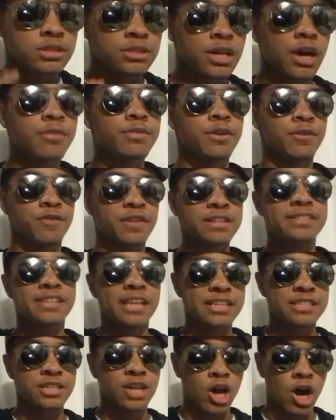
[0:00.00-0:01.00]
self-defense
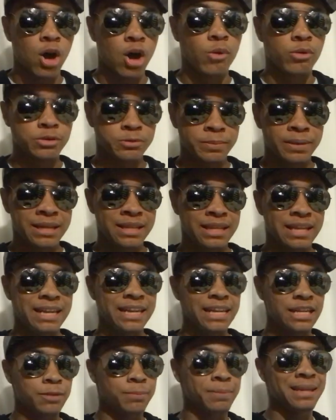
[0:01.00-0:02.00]
doesn't always mean they
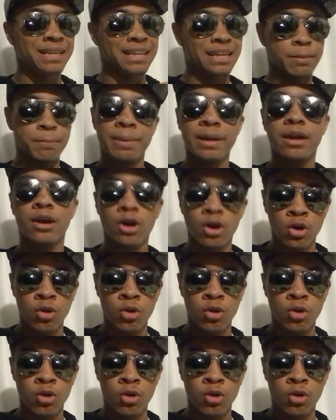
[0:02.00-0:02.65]
need to be limping